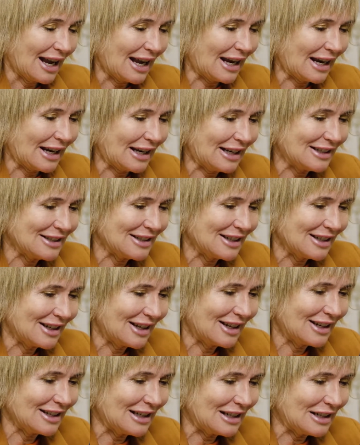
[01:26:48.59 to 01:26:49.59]
And
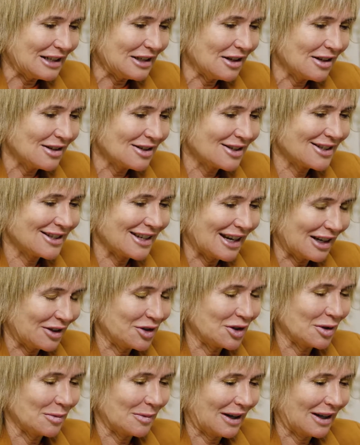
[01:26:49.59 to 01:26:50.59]
he
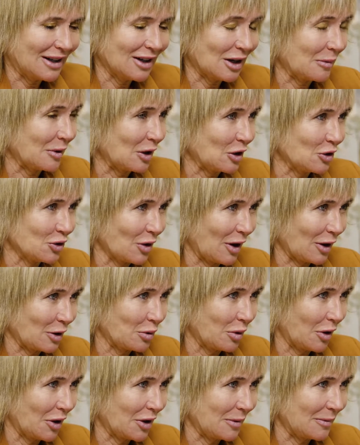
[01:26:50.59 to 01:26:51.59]
said to me, and I'm going to try
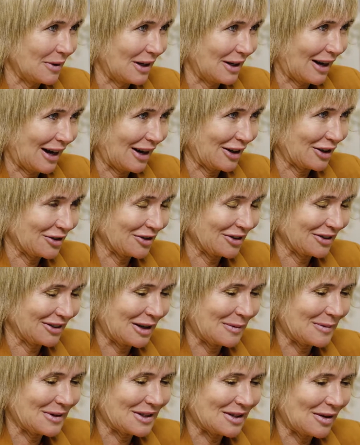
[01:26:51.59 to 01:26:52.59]
and quote him
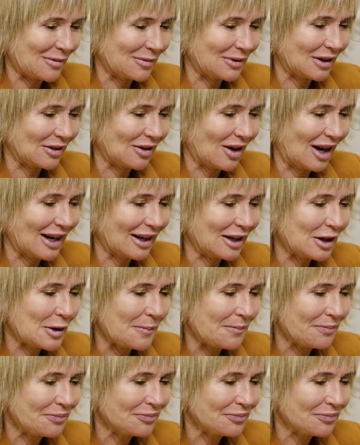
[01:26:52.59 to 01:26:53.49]
inaccurately, but something like,